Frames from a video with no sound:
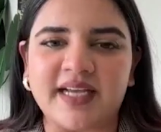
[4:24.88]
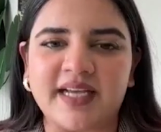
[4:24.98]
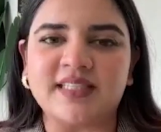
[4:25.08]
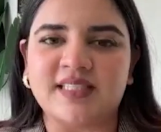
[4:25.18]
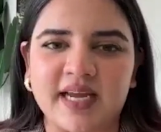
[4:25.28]

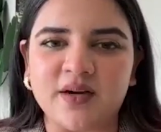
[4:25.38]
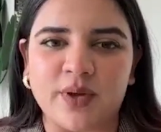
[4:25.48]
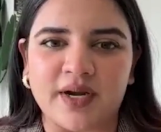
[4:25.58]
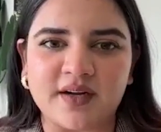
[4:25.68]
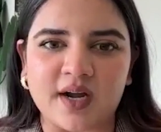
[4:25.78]
thick
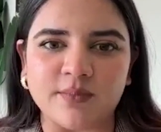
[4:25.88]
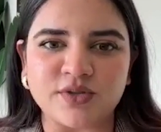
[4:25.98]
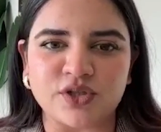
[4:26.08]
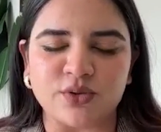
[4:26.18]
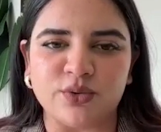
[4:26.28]
skin when it
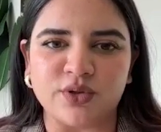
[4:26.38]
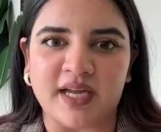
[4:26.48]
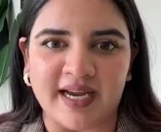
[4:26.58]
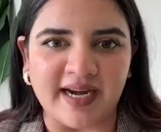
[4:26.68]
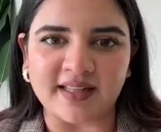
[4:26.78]
comes
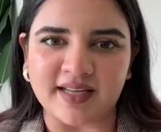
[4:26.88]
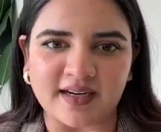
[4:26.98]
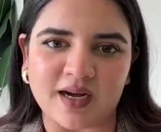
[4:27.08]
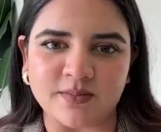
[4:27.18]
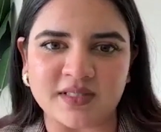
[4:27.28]
to the hate
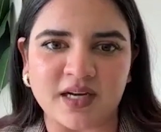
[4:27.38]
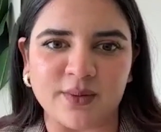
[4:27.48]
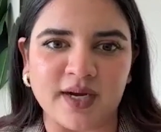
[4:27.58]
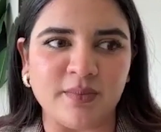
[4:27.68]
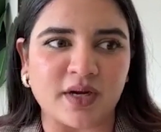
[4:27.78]
that comes our
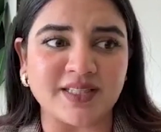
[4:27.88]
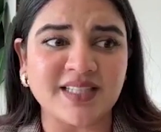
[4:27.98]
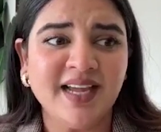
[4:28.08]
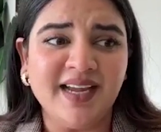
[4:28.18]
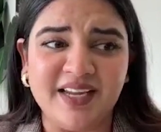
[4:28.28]
way, because
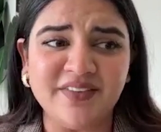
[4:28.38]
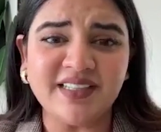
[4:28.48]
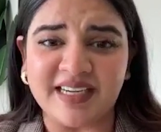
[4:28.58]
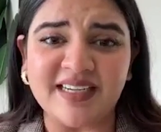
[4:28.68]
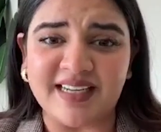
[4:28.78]
even
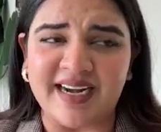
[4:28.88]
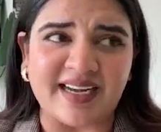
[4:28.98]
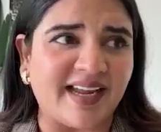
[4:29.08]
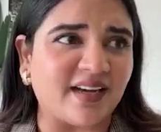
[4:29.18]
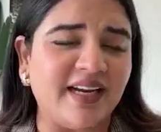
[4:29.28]
till date,
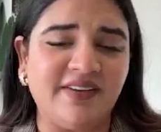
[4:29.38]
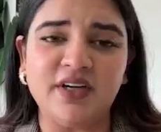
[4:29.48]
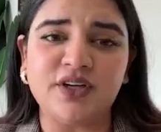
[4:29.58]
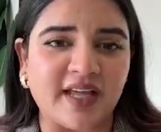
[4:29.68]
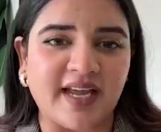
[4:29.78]
like even
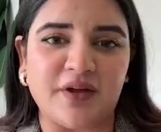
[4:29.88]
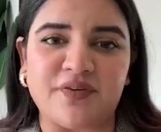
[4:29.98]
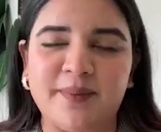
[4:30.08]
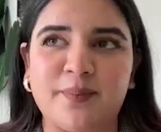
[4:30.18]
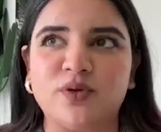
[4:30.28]
today, if
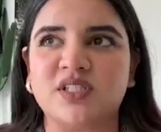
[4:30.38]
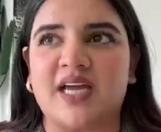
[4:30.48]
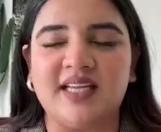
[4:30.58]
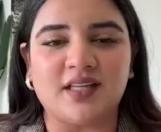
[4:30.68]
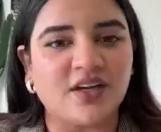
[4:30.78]
I post
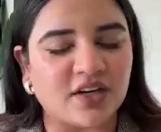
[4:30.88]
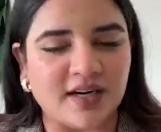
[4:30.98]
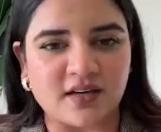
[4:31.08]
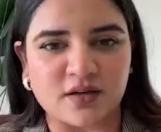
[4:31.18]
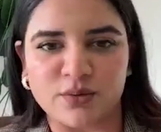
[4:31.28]
anything
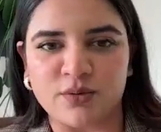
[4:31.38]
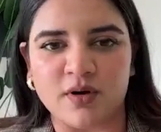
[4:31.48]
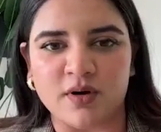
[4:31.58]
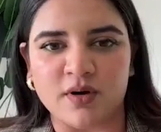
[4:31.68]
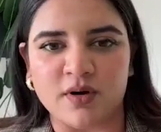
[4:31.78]
related to
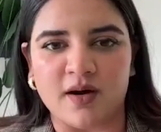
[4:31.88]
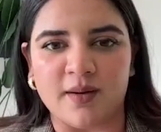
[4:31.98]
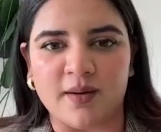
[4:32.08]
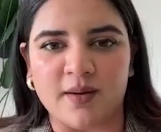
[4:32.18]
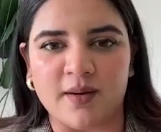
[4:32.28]

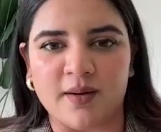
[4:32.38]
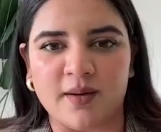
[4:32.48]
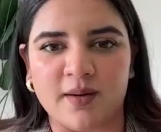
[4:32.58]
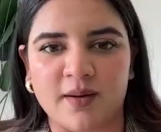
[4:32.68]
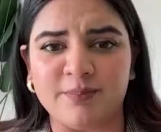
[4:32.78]
my
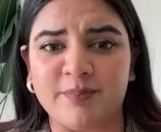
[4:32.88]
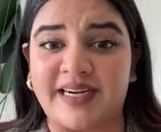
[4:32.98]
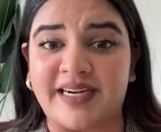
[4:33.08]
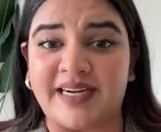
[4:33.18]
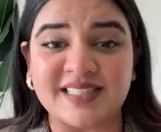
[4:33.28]

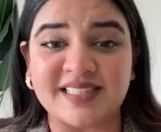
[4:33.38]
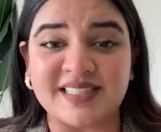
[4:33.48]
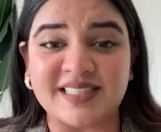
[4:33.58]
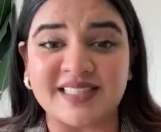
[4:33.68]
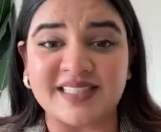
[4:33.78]
skin,
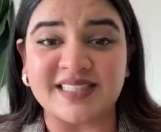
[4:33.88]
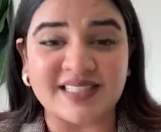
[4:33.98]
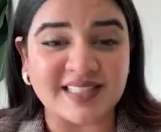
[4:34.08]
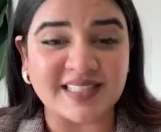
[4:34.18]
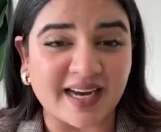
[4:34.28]
or
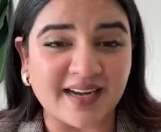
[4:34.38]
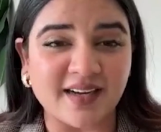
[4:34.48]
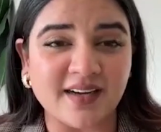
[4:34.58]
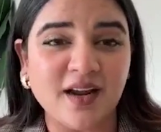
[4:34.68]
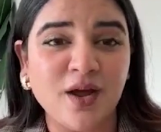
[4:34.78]
showing like,
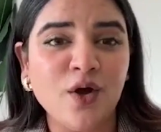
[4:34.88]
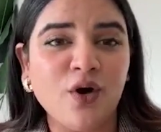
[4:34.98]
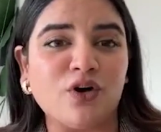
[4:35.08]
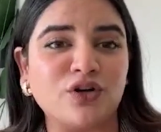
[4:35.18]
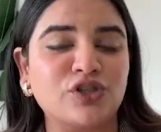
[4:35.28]

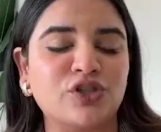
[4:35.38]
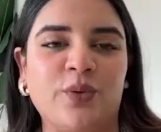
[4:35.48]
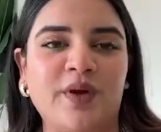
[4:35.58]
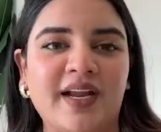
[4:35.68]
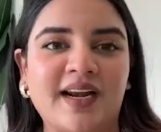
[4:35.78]
raw
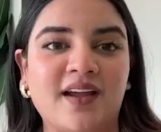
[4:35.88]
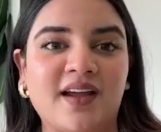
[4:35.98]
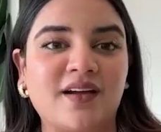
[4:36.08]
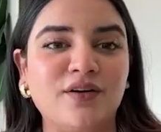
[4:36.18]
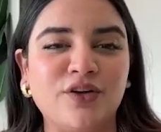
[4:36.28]
up
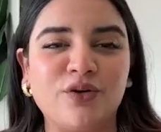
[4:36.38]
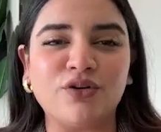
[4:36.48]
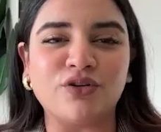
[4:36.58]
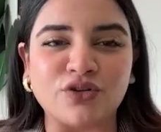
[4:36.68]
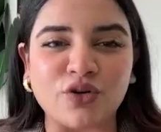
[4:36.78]
close
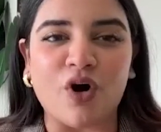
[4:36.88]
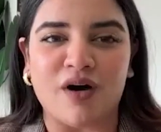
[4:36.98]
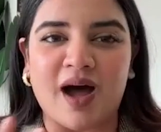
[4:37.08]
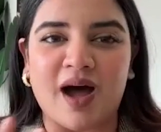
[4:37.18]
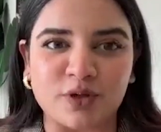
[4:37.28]
skin
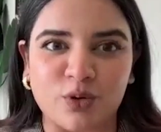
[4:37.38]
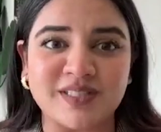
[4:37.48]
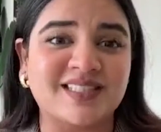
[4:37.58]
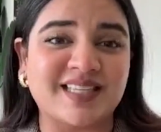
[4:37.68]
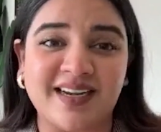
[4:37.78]
texture
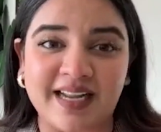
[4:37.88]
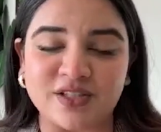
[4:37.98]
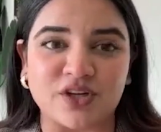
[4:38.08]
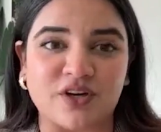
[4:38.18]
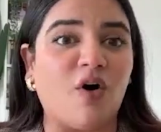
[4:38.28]
or open
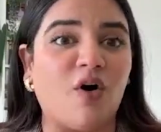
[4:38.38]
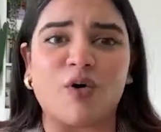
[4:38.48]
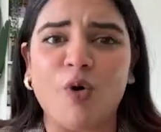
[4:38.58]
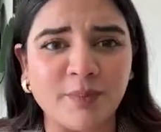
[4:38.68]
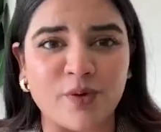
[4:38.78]
pores,
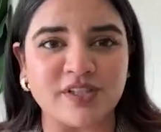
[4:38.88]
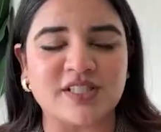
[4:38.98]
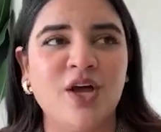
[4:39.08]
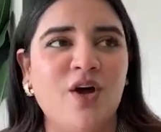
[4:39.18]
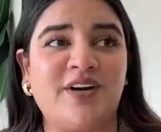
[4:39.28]
or even
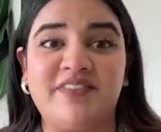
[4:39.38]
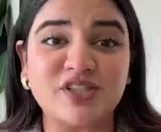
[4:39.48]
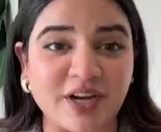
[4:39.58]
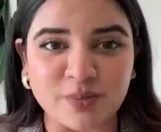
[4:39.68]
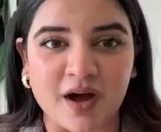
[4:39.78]
stretch
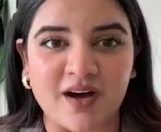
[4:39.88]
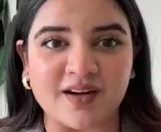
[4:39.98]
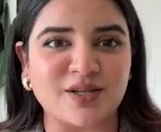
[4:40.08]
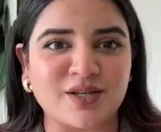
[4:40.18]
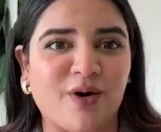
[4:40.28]
marks
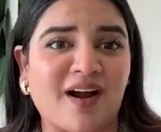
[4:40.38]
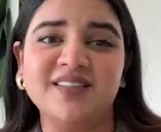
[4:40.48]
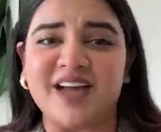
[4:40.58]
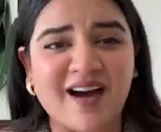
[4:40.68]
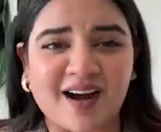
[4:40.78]
or
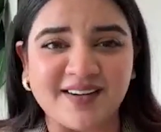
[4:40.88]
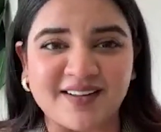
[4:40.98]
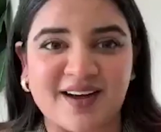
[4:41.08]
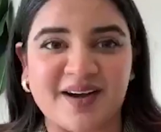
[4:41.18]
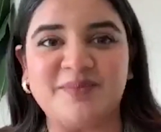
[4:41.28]
dark
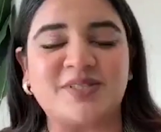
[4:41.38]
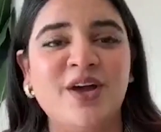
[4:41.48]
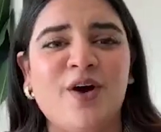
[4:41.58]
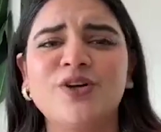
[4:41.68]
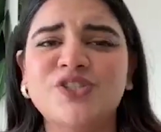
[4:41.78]
underarms,
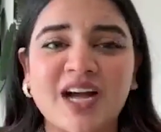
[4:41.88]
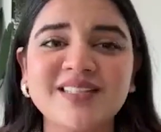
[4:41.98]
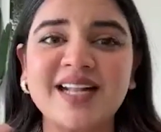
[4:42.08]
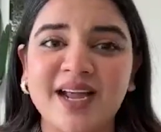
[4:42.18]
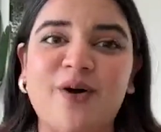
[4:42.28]
or
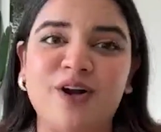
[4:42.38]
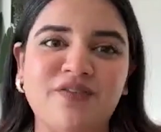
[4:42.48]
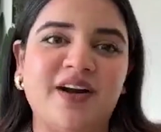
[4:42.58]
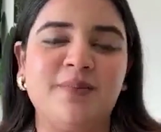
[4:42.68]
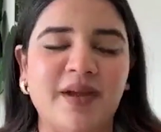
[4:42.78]
just like
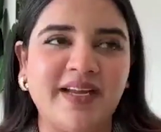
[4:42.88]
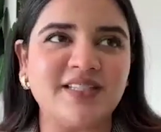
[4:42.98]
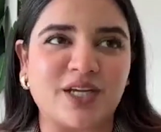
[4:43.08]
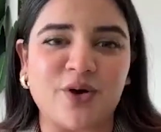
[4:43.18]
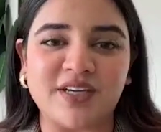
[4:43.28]
all of our
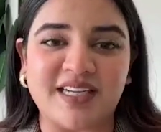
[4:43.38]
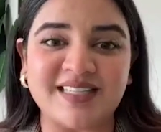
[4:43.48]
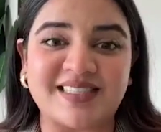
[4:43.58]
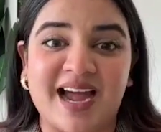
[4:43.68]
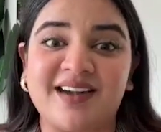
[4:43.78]

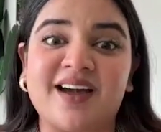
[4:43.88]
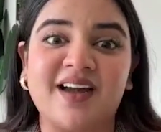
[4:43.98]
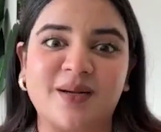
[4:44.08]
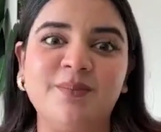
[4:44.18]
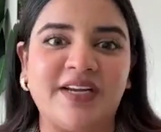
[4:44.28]
insecurities that
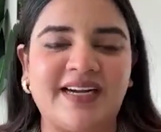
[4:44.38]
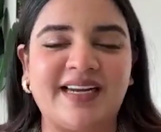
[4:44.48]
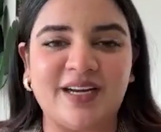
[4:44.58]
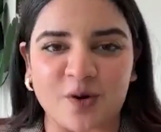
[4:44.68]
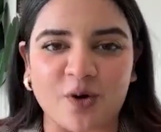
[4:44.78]
are
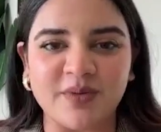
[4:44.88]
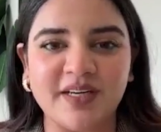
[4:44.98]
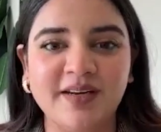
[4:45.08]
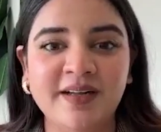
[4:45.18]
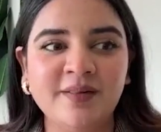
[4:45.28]
completely
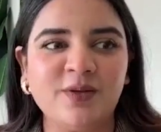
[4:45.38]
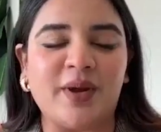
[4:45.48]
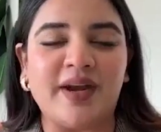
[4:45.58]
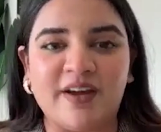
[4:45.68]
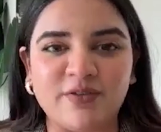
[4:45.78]
normal,
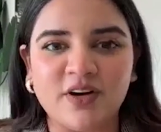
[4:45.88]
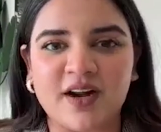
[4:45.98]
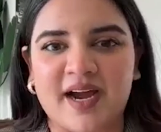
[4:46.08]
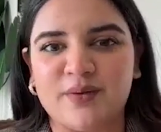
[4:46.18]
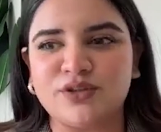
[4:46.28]

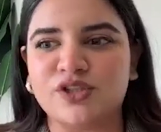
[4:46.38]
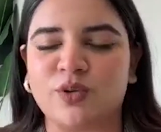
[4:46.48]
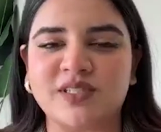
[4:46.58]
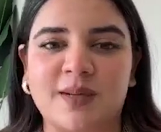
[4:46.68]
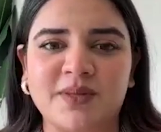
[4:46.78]
whenever I would
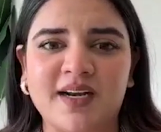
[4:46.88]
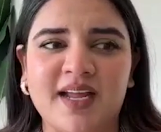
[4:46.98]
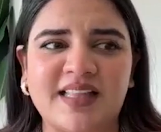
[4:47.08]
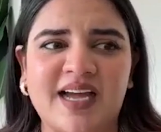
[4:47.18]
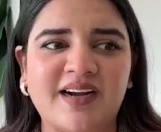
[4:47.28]
show
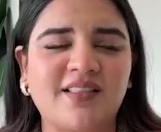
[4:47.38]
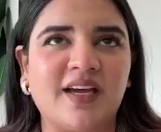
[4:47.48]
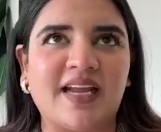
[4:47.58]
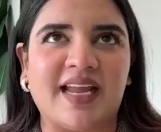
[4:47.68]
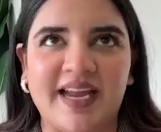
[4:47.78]
something like
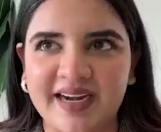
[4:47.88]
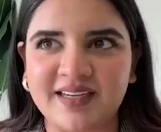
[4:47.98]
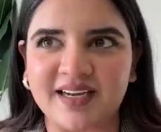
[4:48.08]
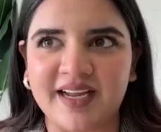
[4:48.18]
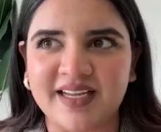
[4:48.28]
that, the
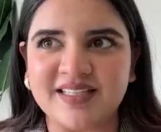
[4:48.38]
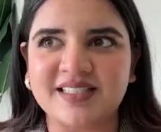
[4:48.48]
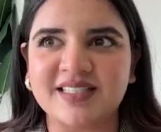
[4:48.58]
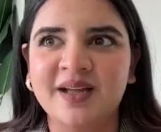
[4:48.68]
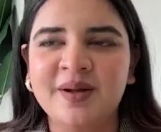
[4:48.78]
hate
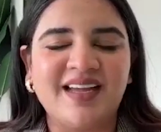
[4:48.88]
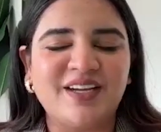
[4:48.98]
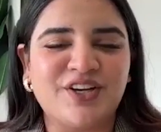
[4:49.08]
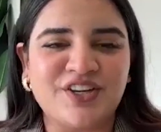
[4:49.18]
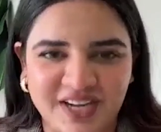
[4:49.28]
is
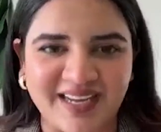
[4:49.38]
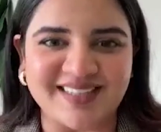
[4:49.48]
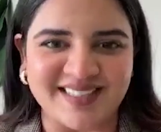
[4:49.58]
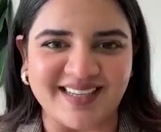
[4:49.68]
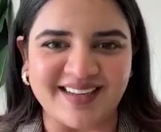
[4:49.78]

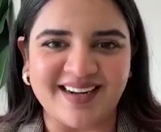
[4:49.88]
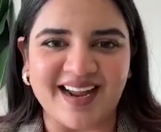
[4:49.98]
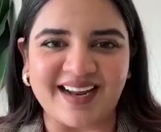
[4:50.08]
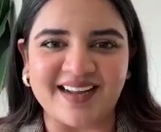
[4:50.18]
crazy. Like,